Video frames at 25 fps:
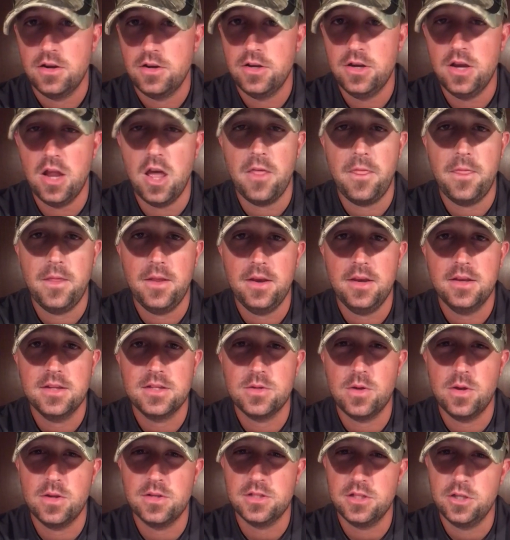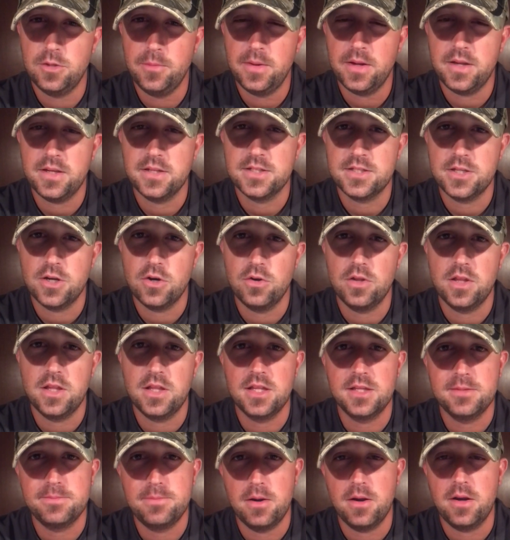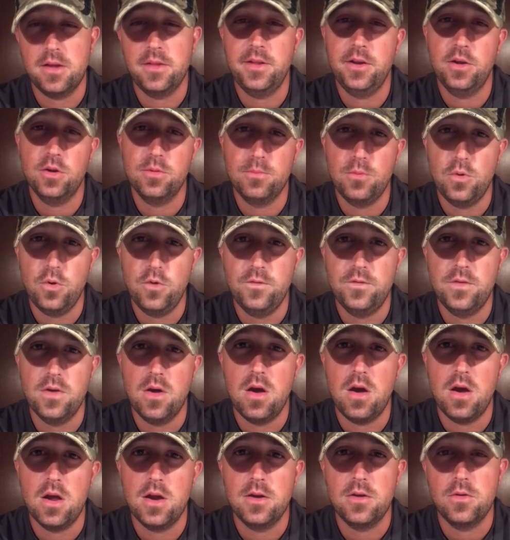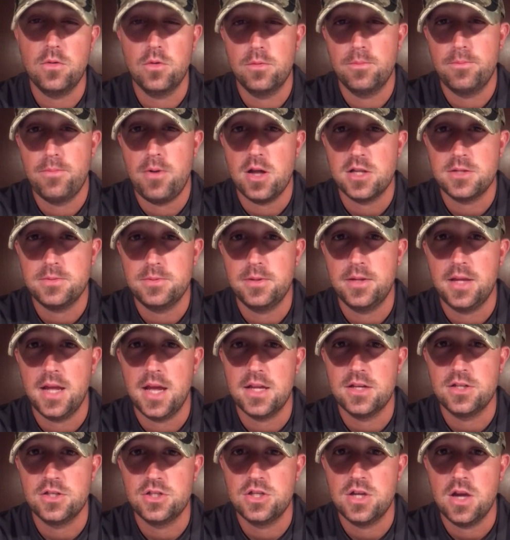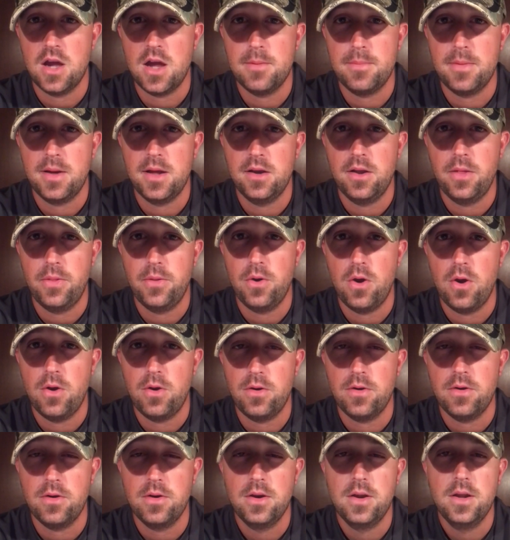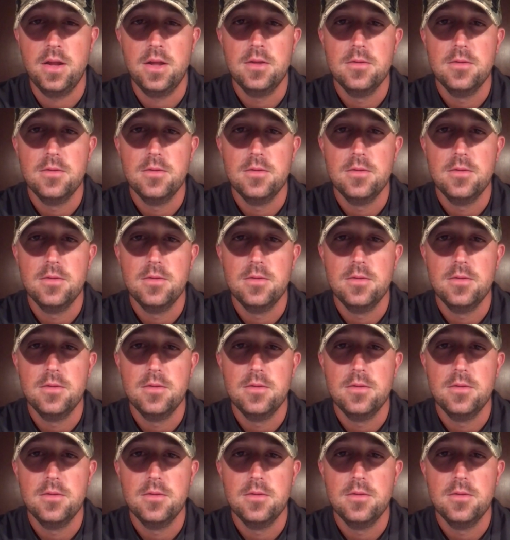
nothing. So I was a little bit concerned that this buck had either moved on or possibly gotten shot by another hunter.